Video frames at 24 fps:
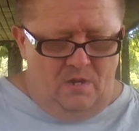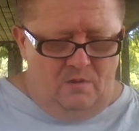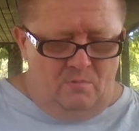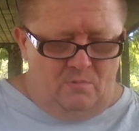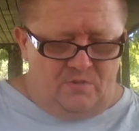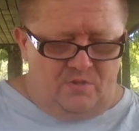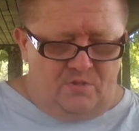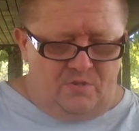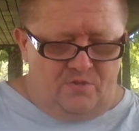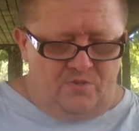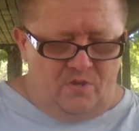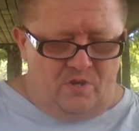
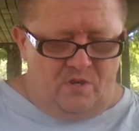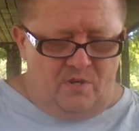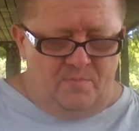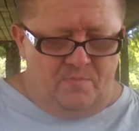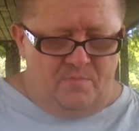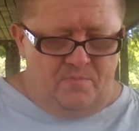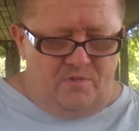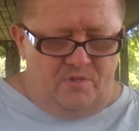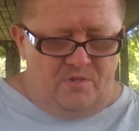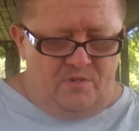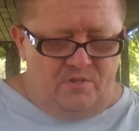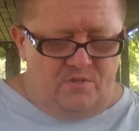What's the
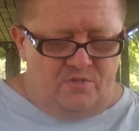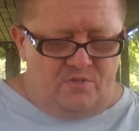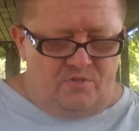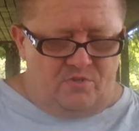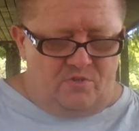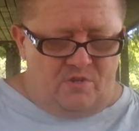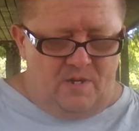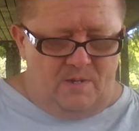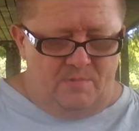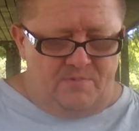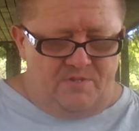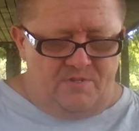term
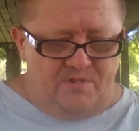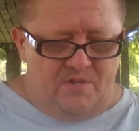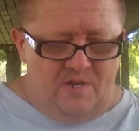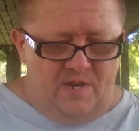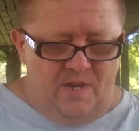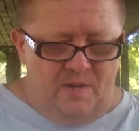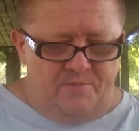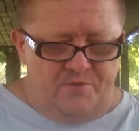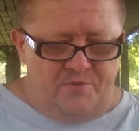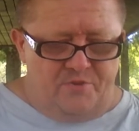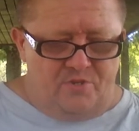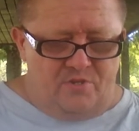described as an
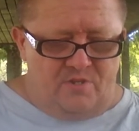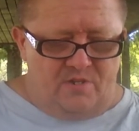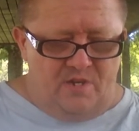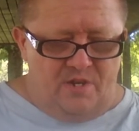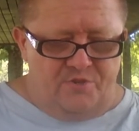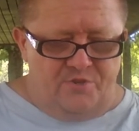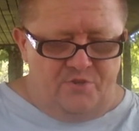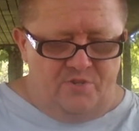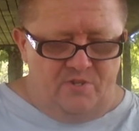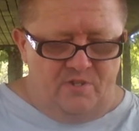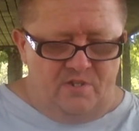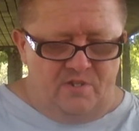amateur
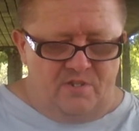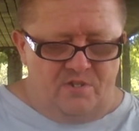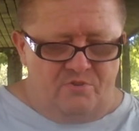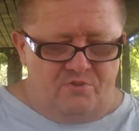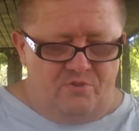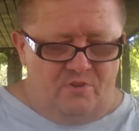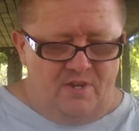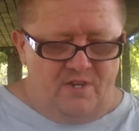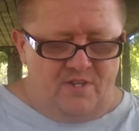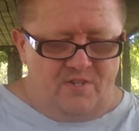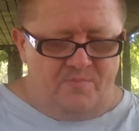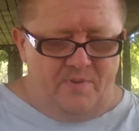station
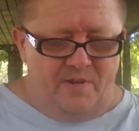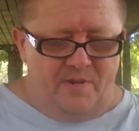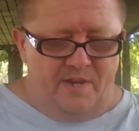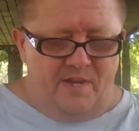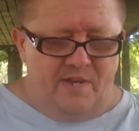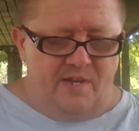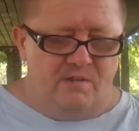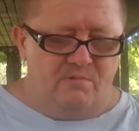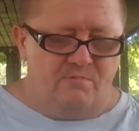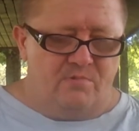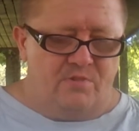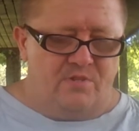
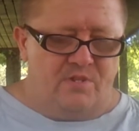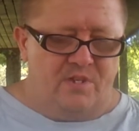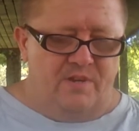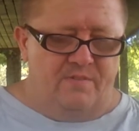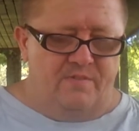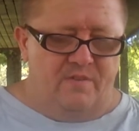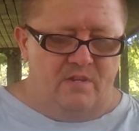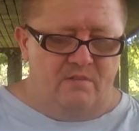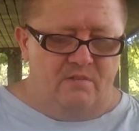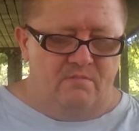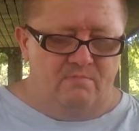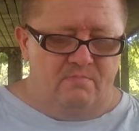transmitting and
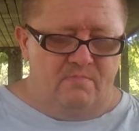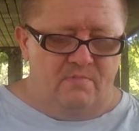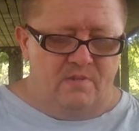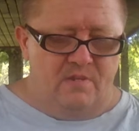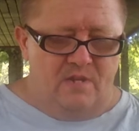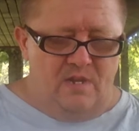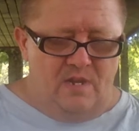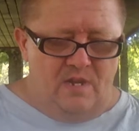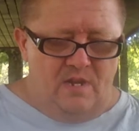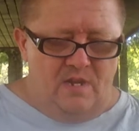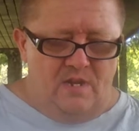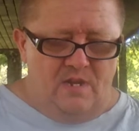receiving,
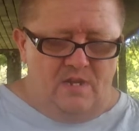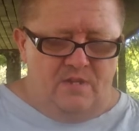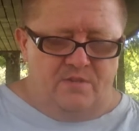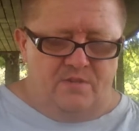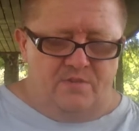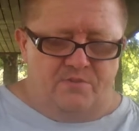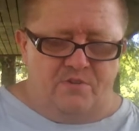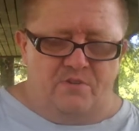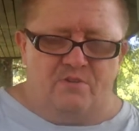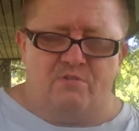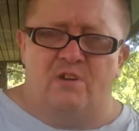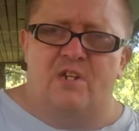
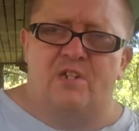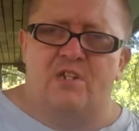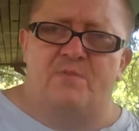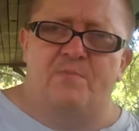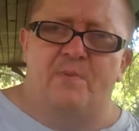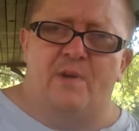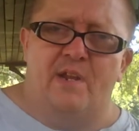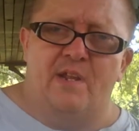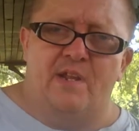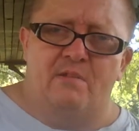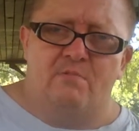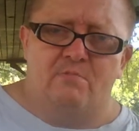that they're
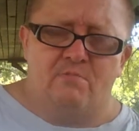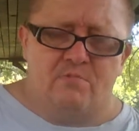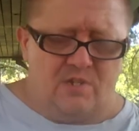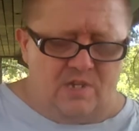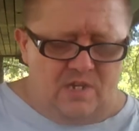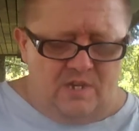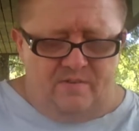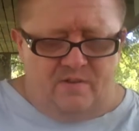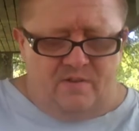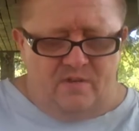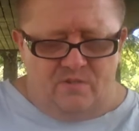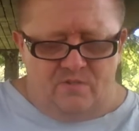transmitting and
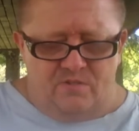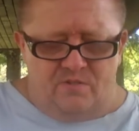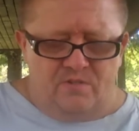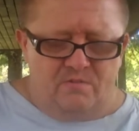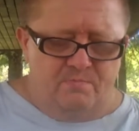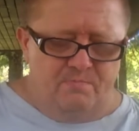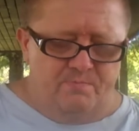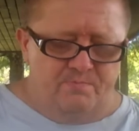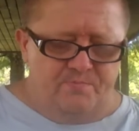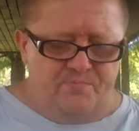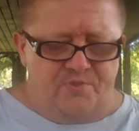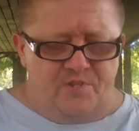receiving on the
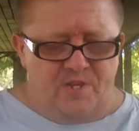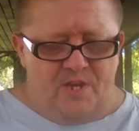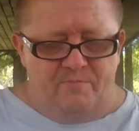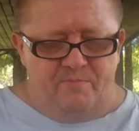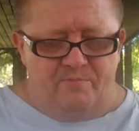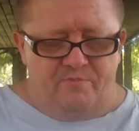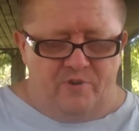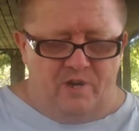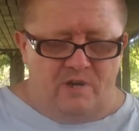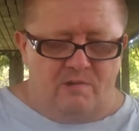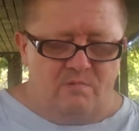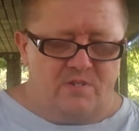same
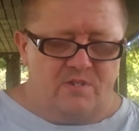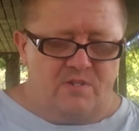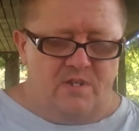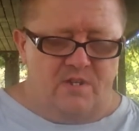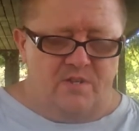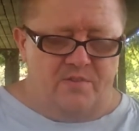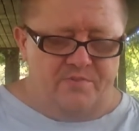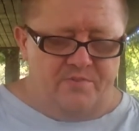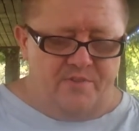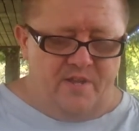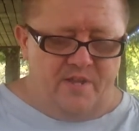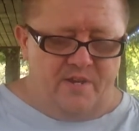
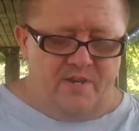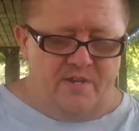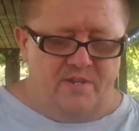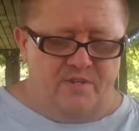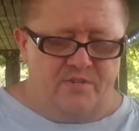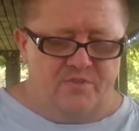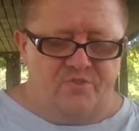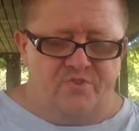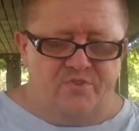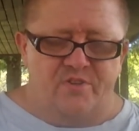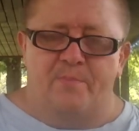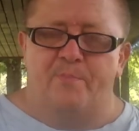frequency? That
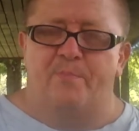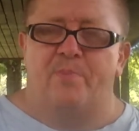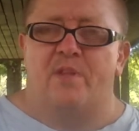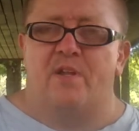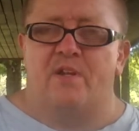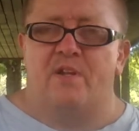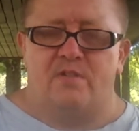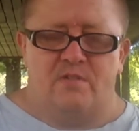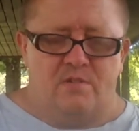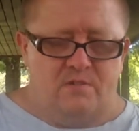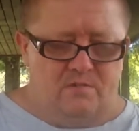is simplex.